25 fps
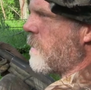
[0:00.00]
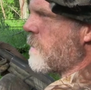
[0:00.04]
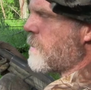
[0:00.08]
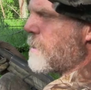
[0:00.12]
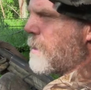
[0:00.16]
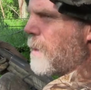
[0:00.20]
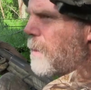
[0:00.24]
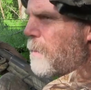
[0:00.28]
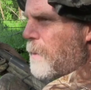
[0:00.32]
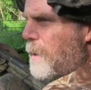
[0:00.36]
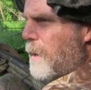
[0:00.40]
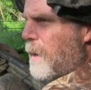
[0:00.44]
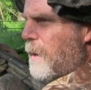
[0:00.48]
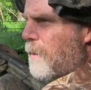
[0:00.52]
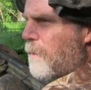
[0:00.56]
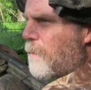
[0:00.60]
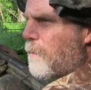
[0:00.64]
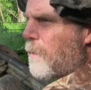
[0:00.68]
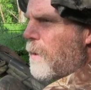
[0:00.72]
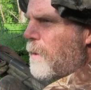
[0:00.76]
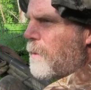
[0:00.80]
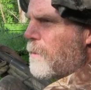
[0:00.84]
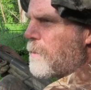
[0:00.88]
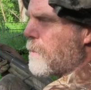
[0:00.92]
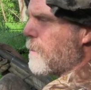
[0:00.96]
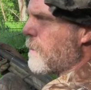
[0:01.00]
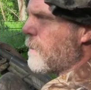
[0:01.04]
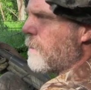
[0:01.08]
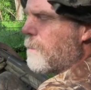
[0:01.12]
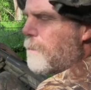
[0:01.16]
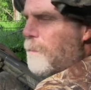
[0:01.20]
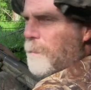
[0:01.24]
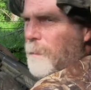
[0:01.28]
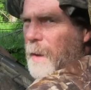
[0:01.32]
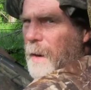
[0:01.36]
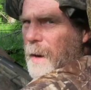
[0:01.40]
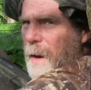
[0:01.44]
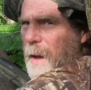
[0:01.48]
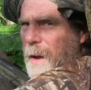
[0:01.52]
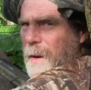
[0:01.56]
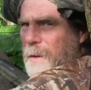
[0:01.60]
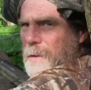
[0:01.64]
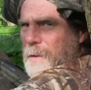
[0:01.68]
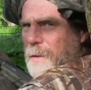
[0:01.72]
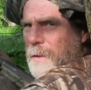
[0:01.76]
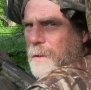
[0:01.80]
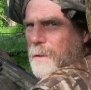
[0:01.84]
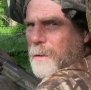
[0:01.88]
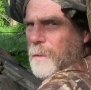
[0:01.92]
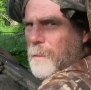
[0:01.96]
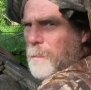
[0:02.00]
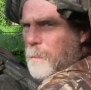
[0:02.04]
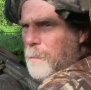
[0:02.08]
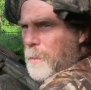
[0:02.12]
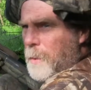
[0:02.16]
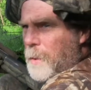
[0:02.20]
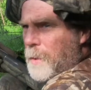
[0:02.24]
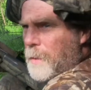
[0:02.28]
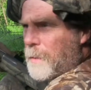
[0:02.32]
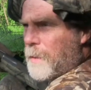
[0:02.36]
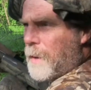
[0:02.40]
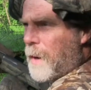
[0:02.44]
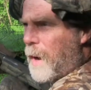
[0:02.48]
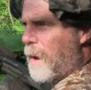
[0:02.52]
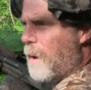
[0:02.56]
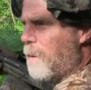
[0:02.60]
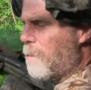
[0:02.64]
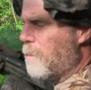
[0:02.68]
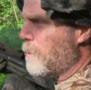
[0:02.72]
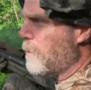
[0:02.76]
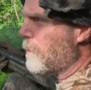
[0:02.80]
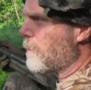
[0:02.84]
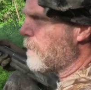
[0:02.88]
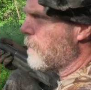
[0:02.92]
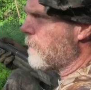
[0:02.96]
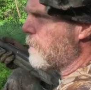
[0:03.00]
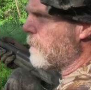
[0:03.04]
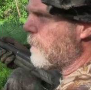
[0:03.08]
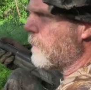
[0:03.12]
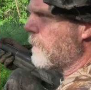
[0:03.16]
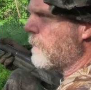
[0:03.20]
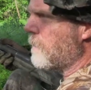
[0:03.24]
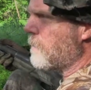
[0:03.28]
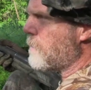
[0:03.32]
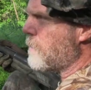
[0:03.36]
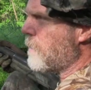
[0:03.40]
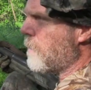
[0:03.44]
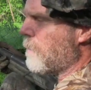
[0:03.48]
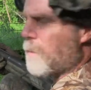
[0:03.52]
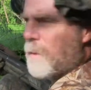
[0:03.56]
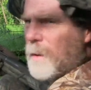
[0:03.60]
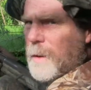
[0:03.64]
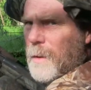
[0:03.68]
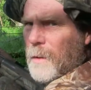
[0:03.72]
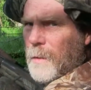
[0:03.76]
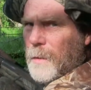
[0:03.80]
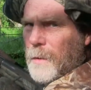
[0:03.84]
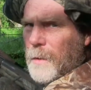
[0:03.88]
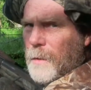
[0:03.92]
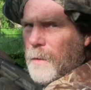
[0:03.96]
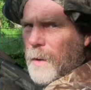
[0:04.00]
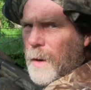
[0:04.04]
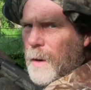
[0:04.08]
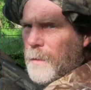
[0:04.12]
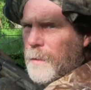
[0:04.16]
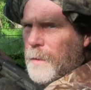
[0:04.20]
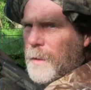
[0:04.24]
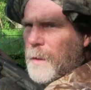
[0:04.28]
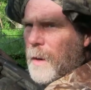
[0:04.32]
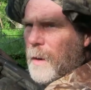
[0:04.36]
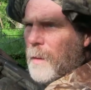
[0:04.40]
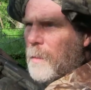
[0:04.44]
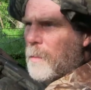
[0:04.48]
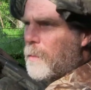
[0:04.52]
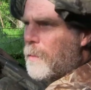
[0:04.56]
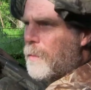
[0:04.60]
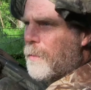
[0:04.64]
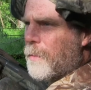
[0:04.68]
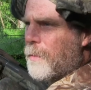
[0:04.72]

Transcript: was coming down a fire trail, and I actually heard a bird gobbling. He was already on the ground. He gobbled